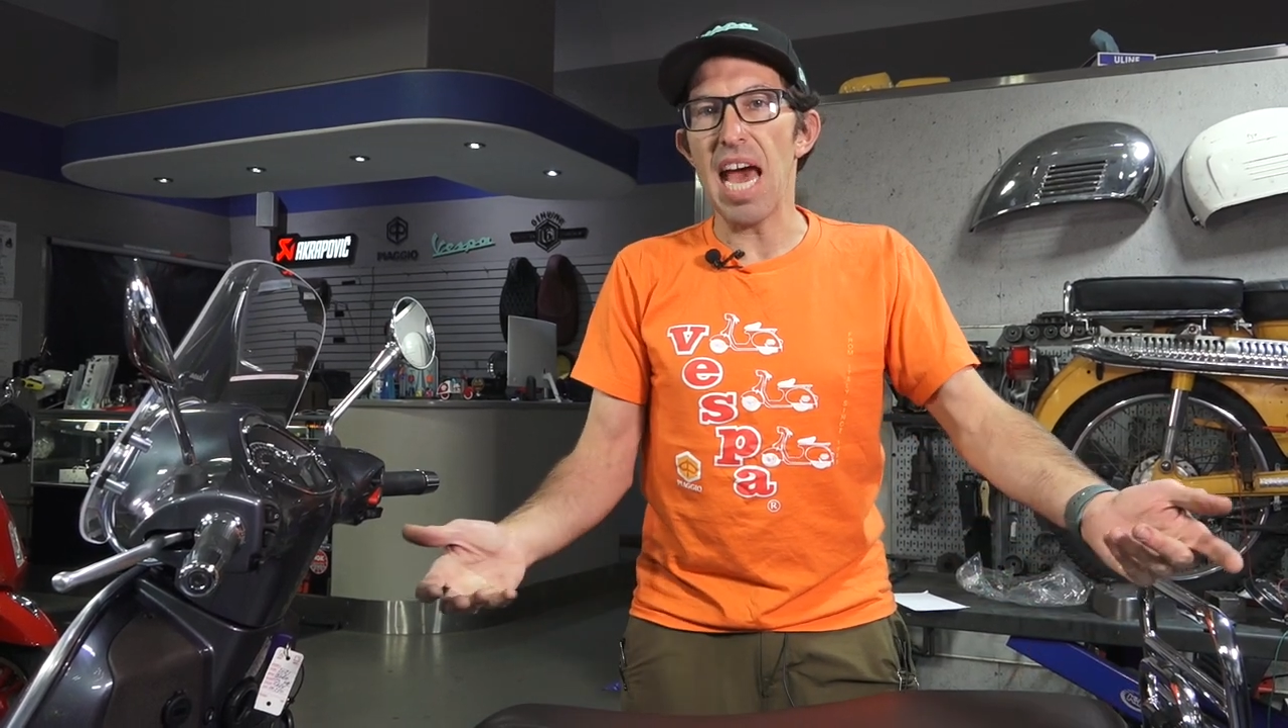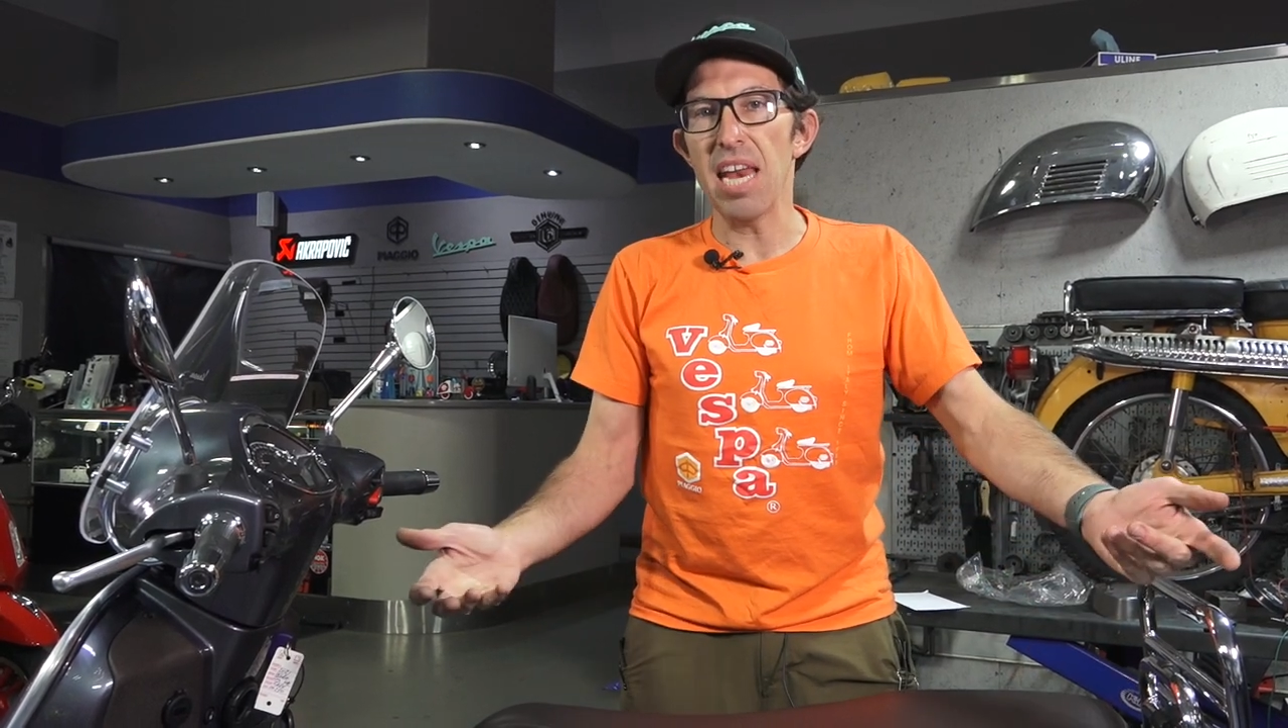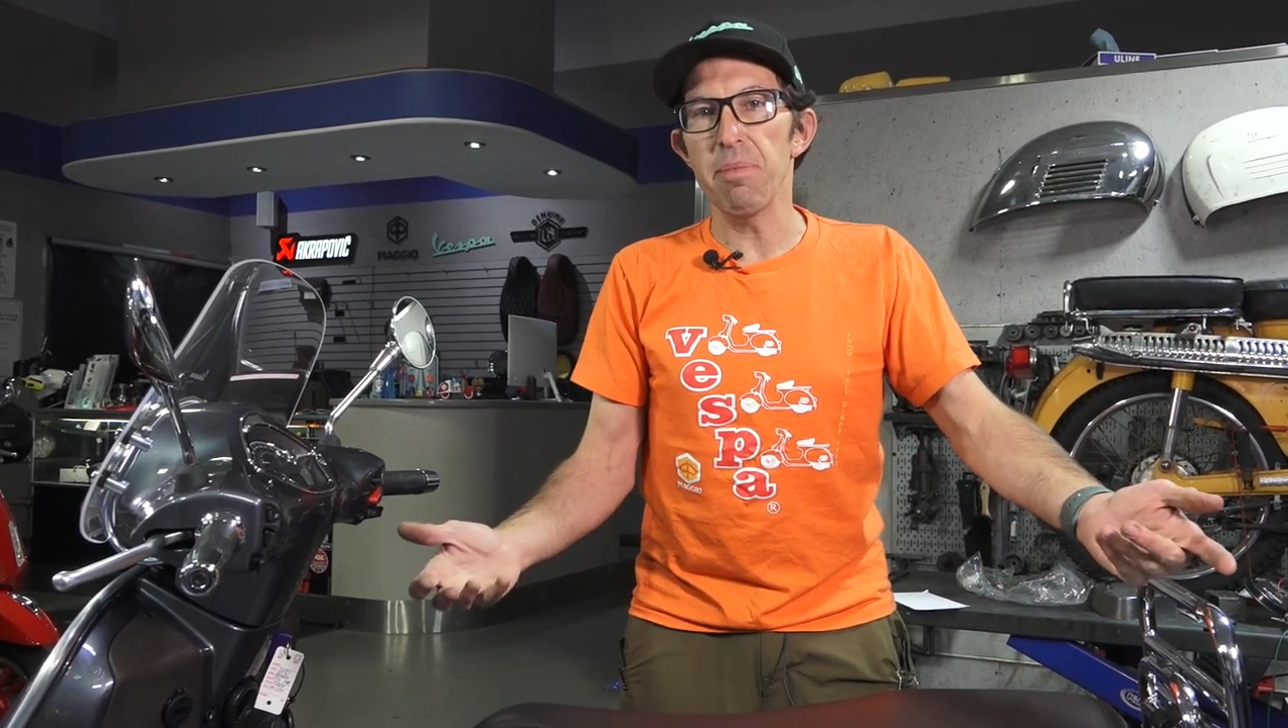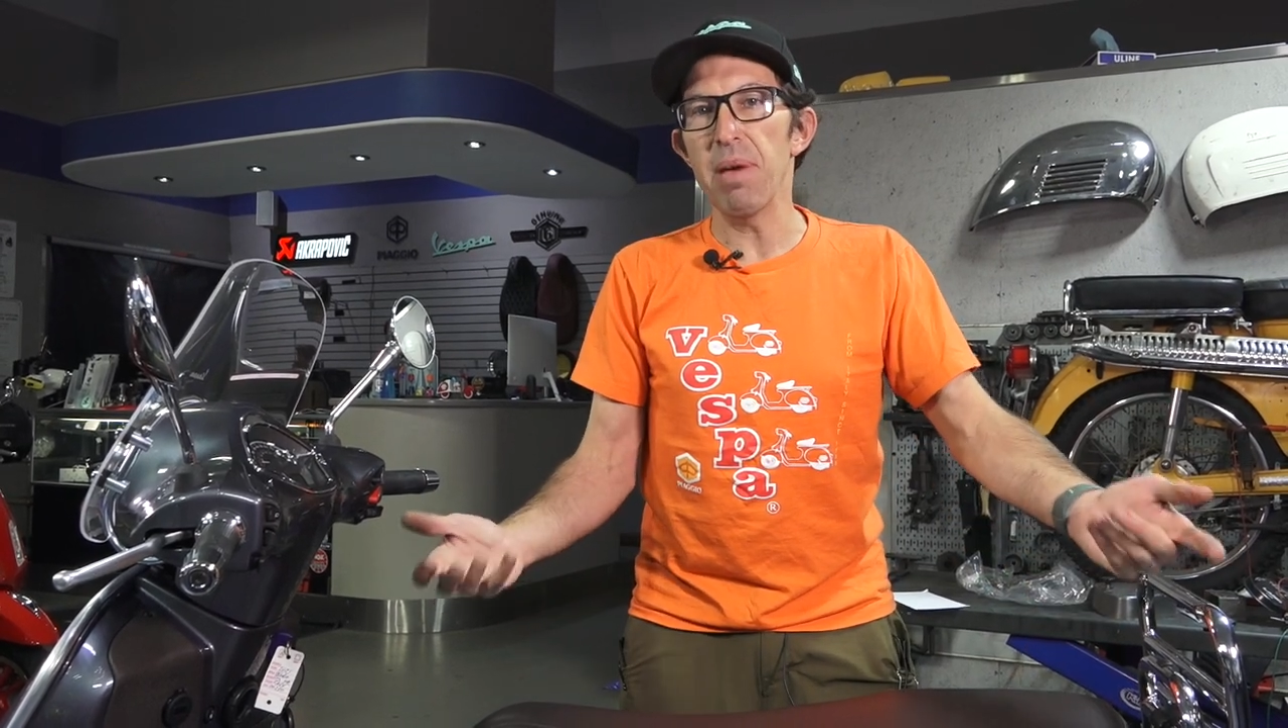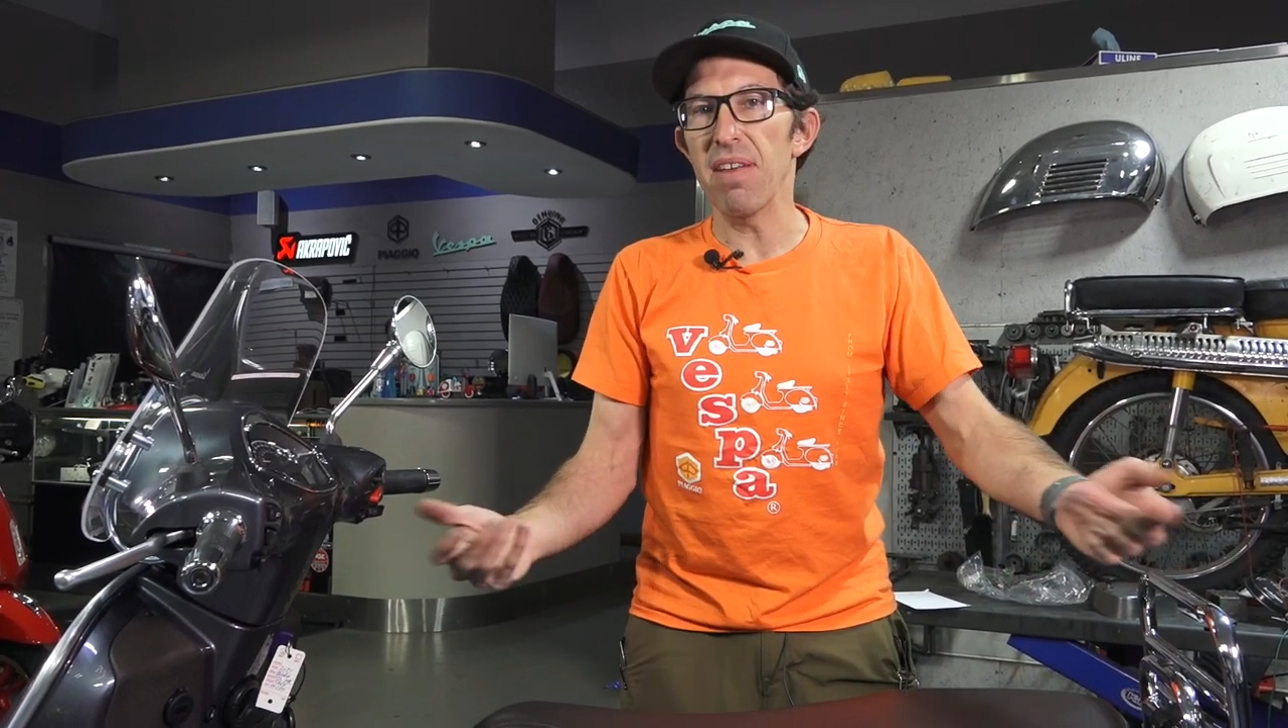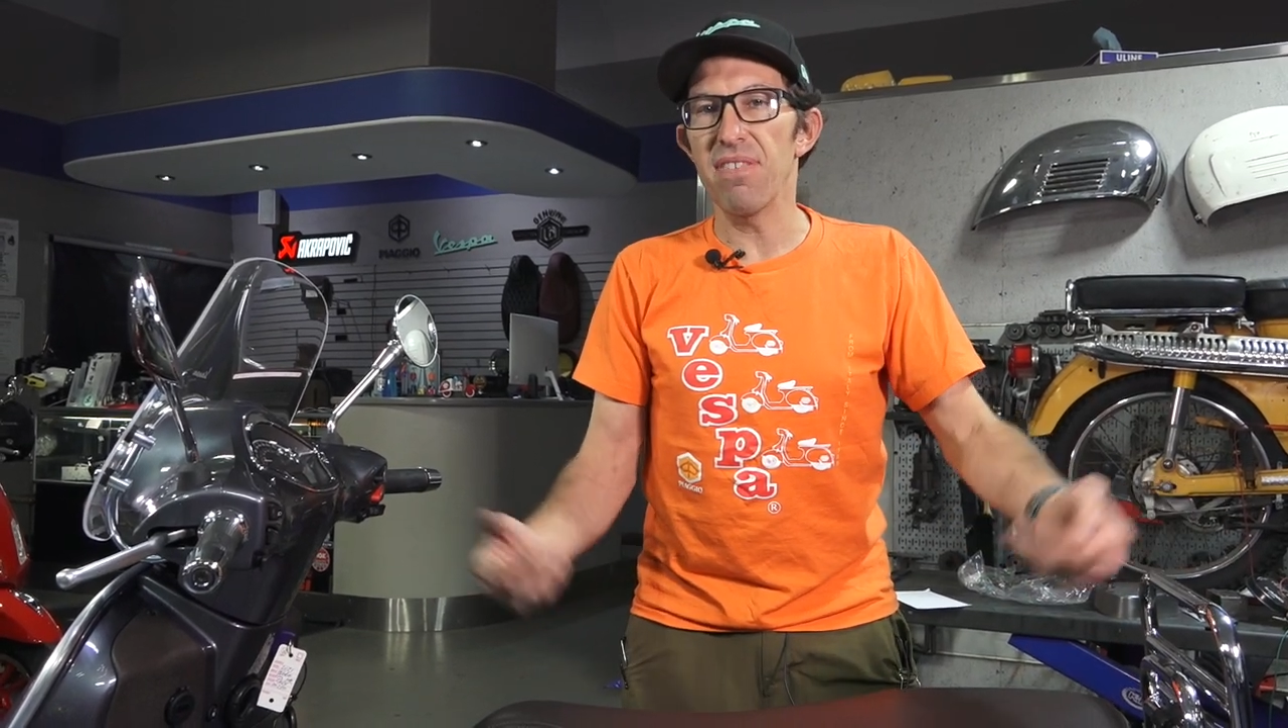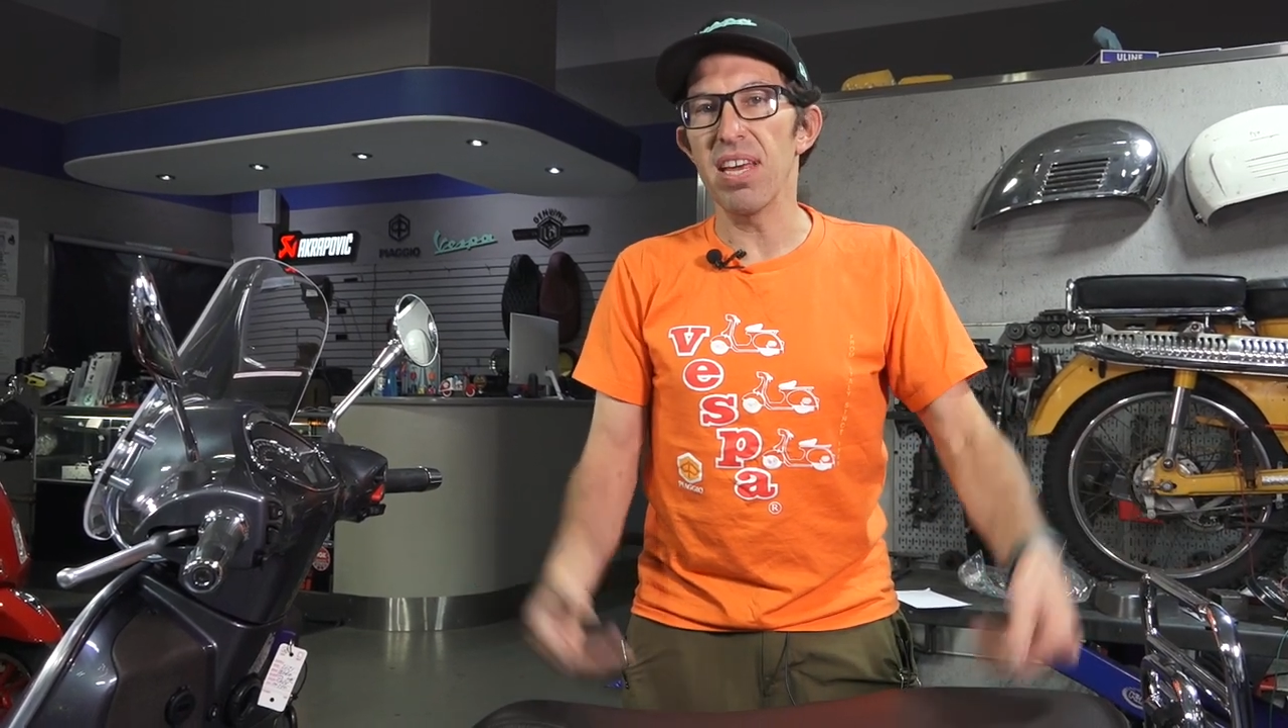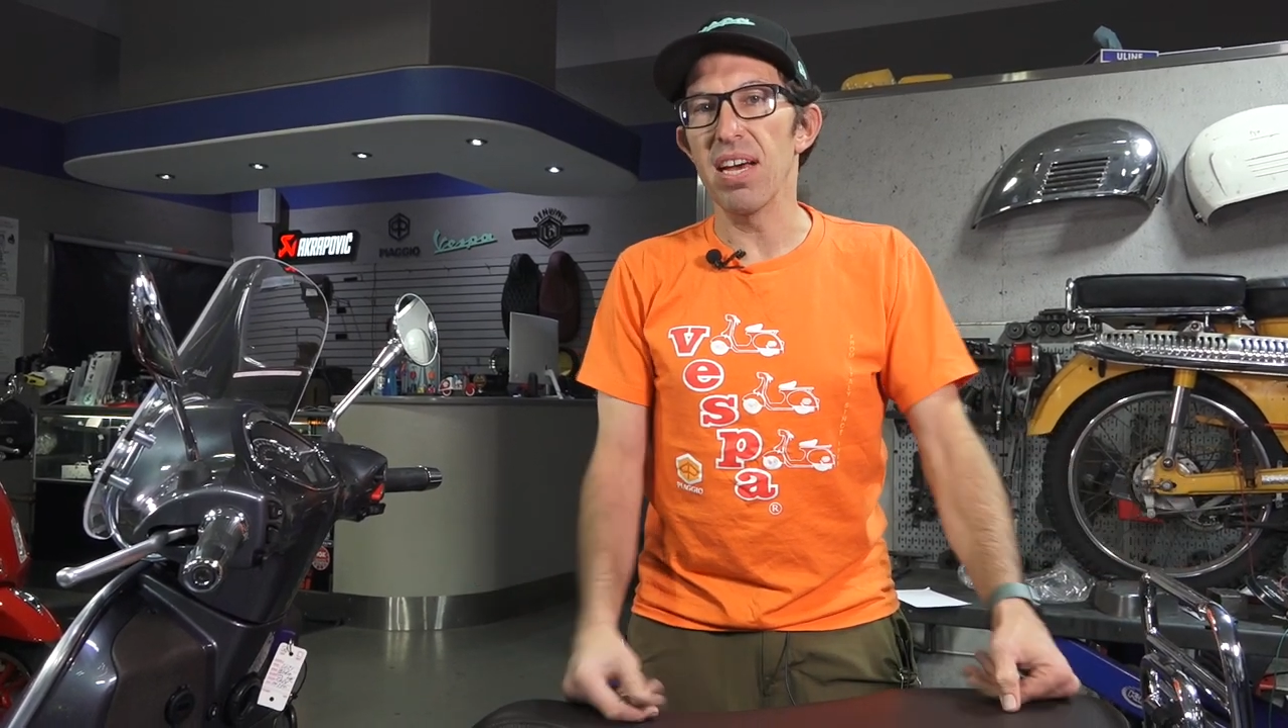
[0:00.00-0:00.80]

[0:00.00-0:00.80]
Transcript: added benefit